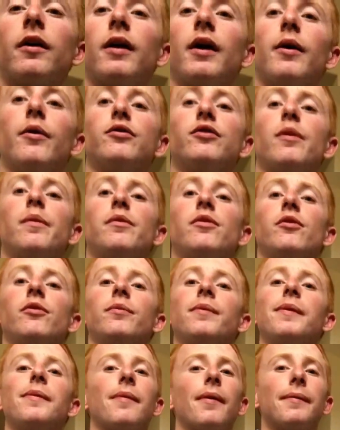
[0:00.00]
Hey, what's up, YouTube?
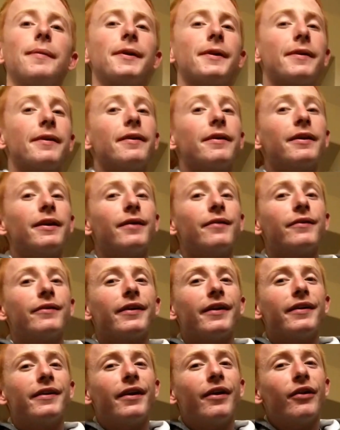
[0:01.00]
Think about back here again with
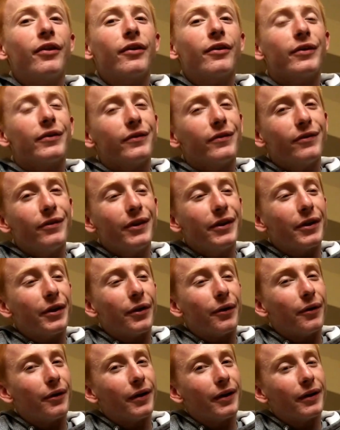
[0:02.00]
another
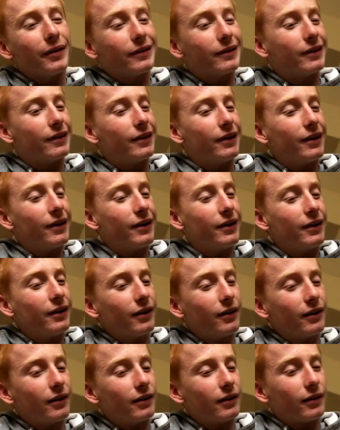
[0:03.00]
video, and today
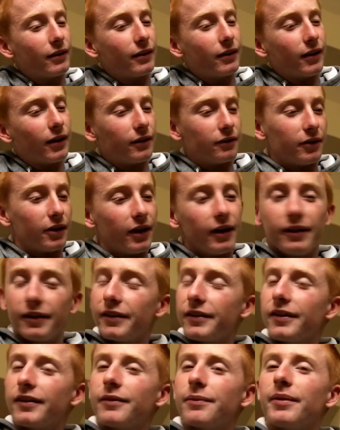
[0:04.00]
I have a highly
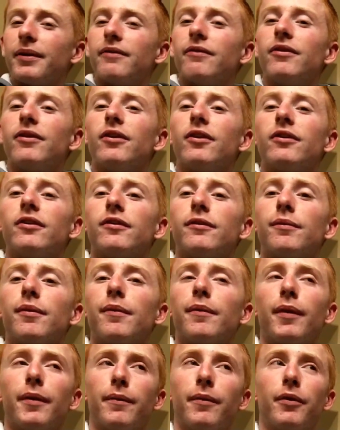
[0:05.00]
anticipated video. This has
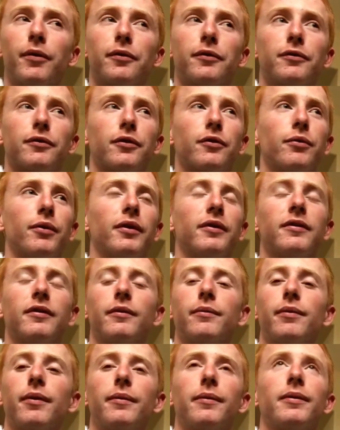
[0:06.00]
been my most
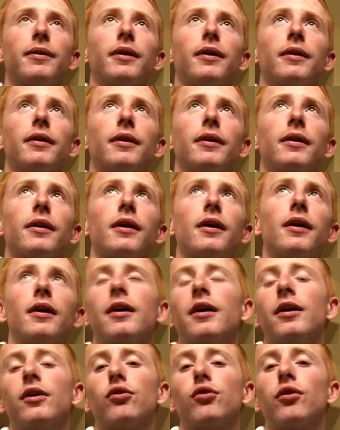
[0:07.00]
requested. Probably got like
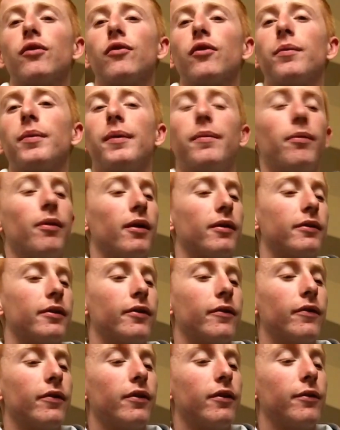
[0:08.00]
three or four people
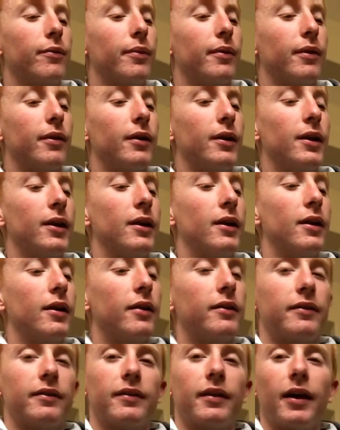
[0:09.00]
asking for this, but
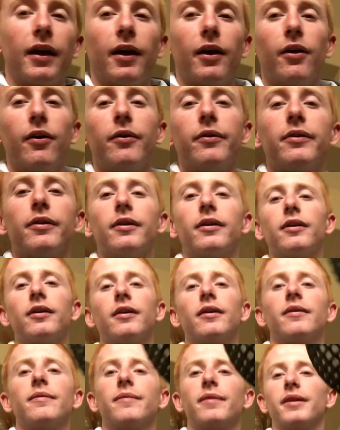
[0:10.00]
this is how the
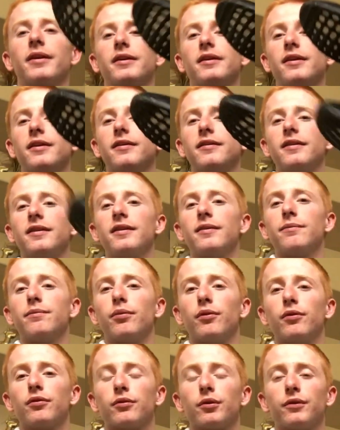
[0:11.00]
my Yeezy
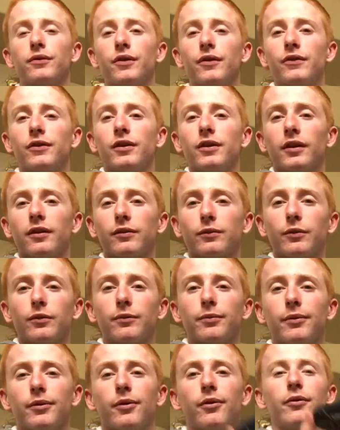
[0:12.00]
Boost 350 Custom has
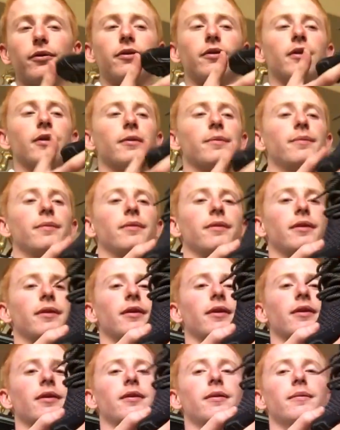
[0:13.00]
been holding up.
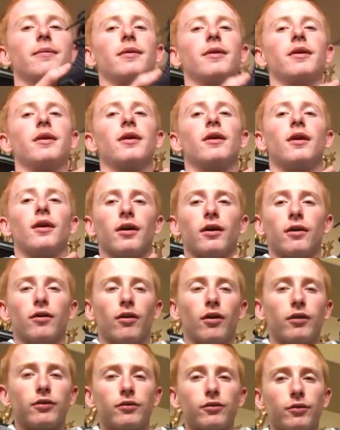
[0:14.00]
Um,
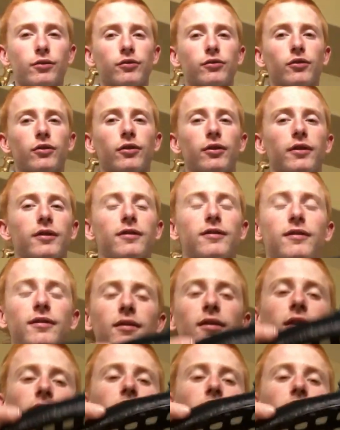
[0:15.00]
long story short, it's